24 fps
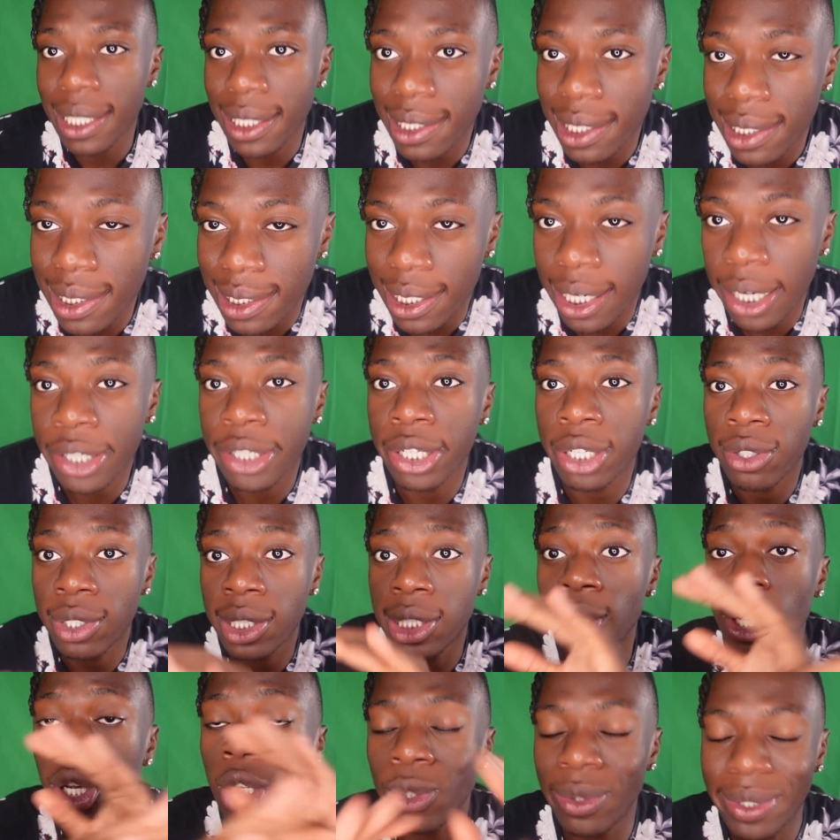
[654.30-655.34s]
just a scenario.
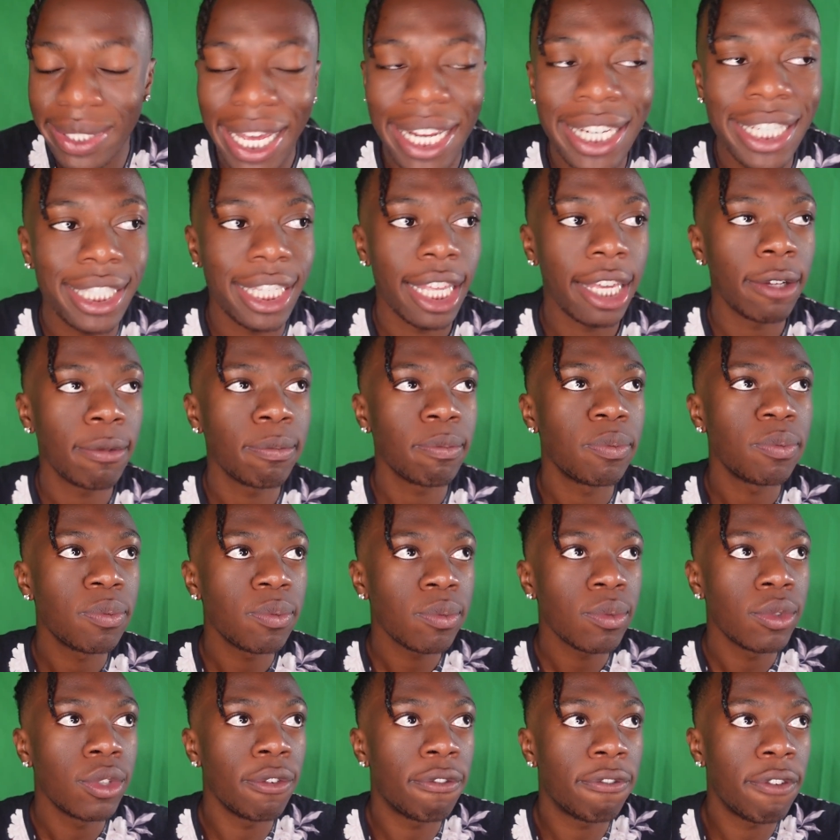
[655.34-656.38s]
This goes with anything.
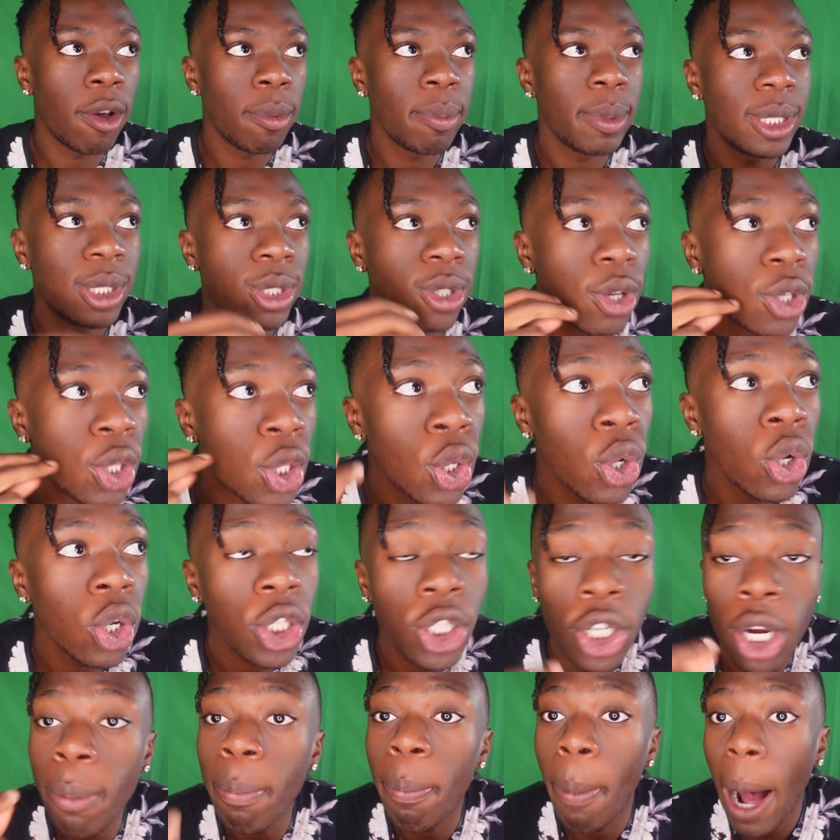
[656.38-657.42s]
You feel me? So you,
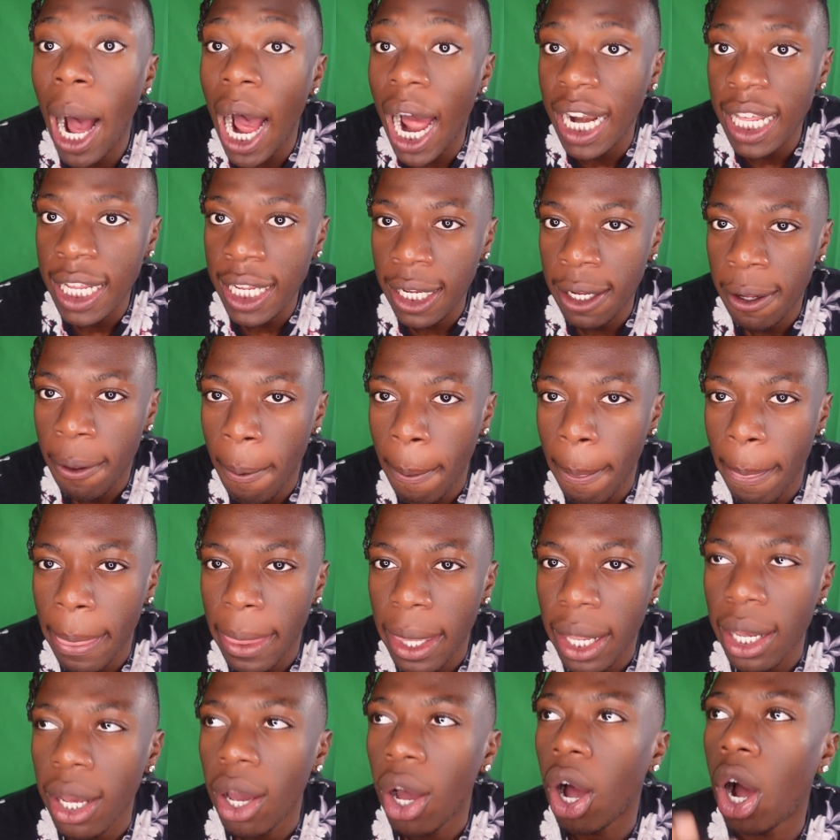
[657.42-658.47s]
your body
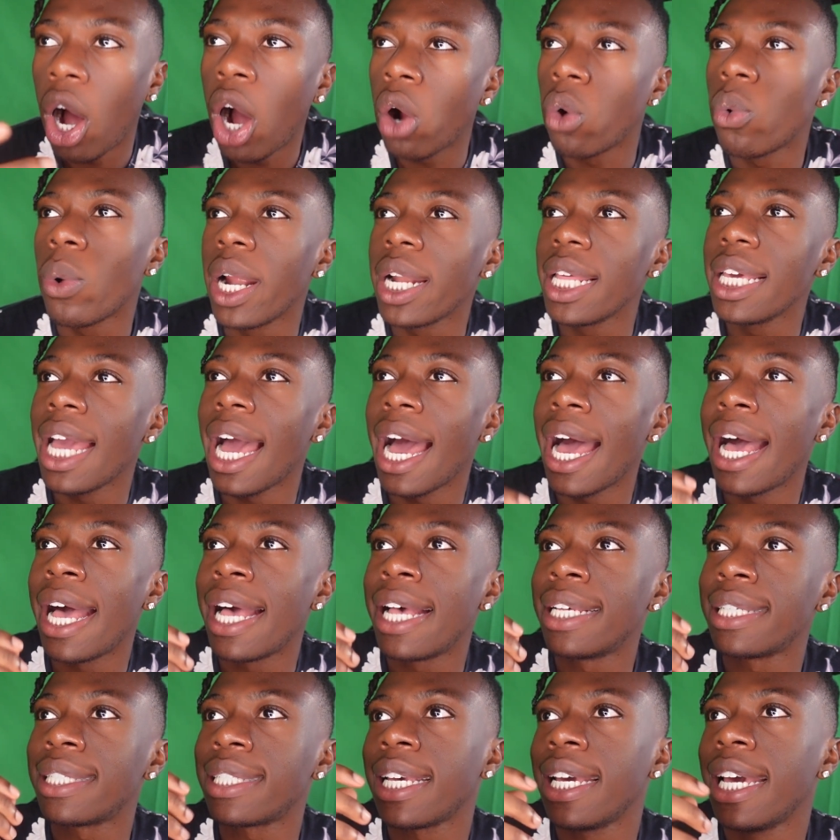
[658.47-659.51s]
already
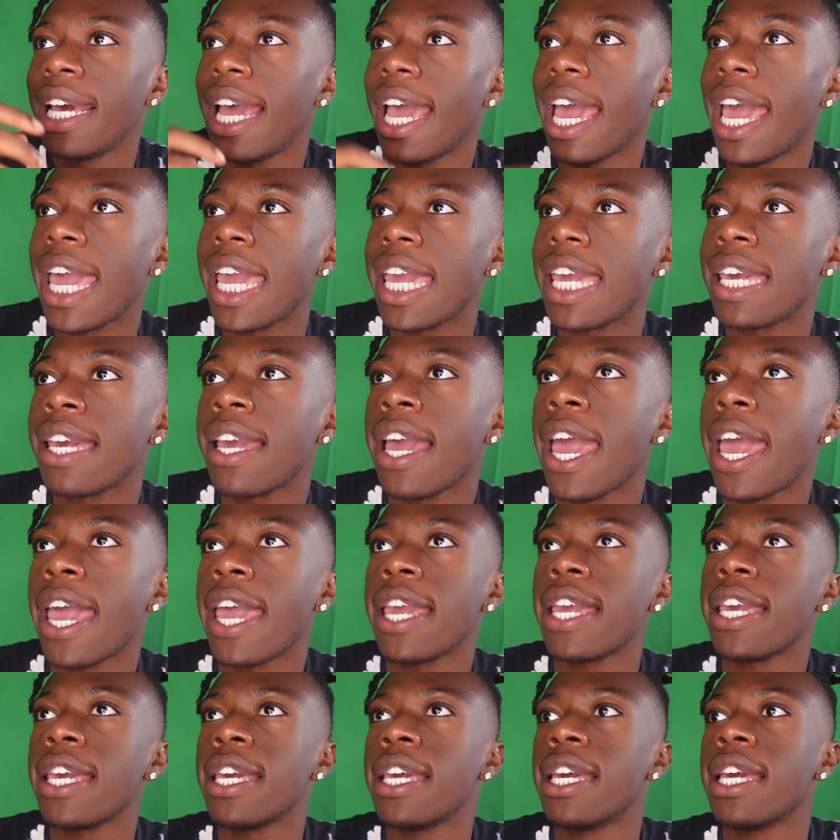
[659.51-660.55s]
has
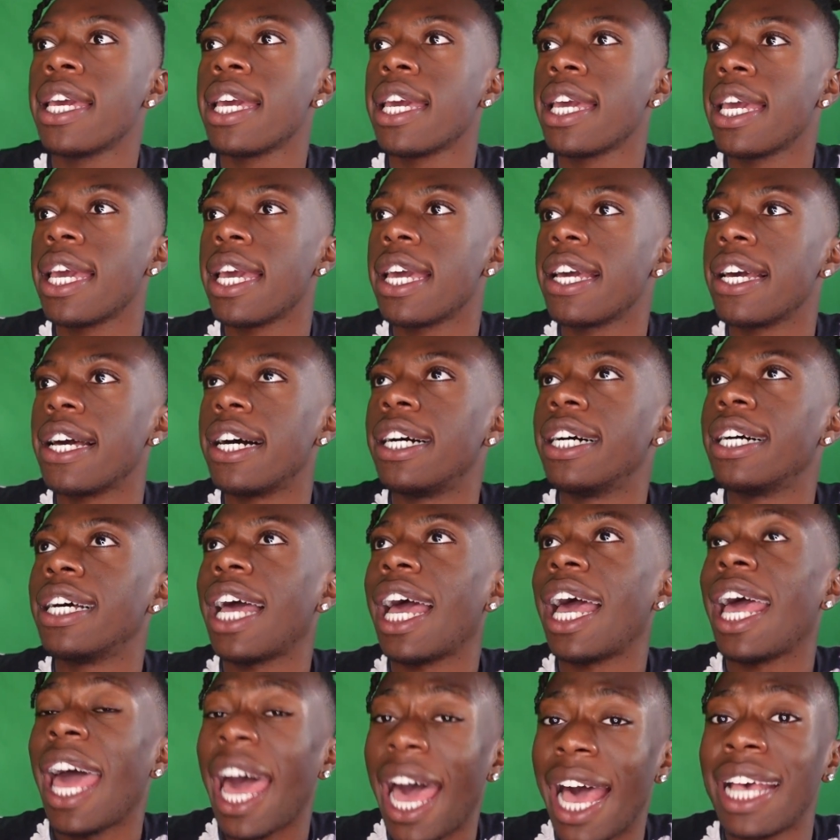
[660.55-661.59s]
a
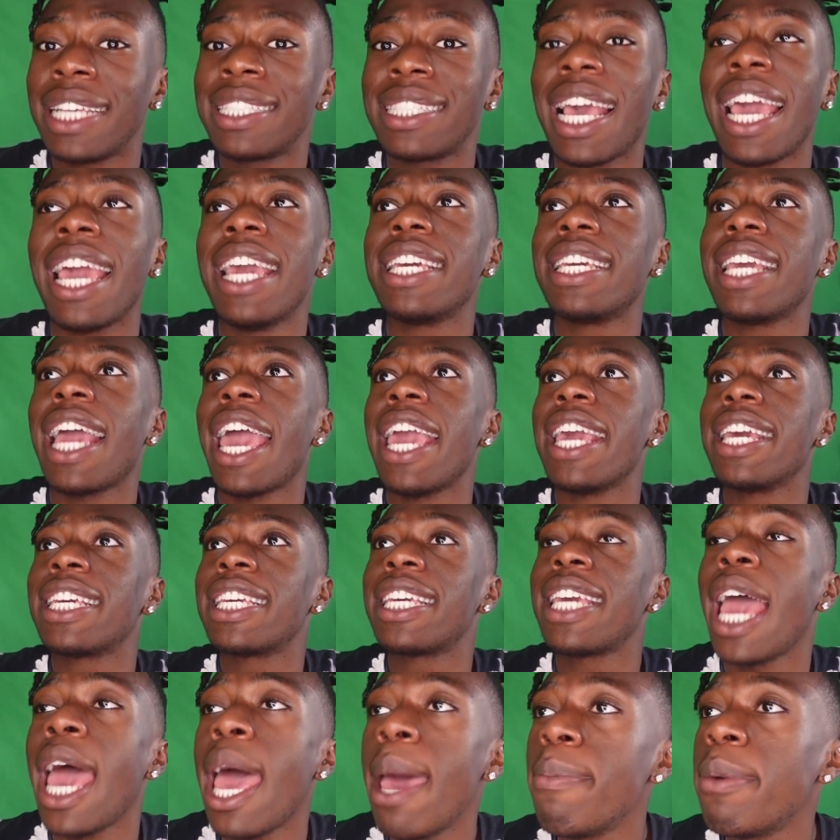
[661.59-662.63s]

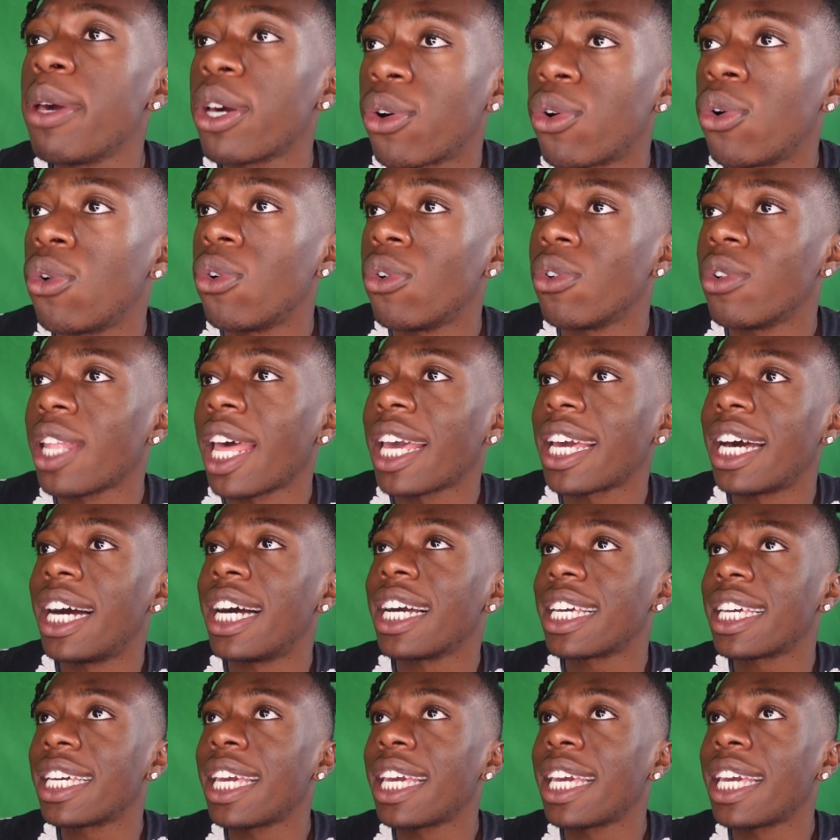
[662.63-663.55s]
chemical, like a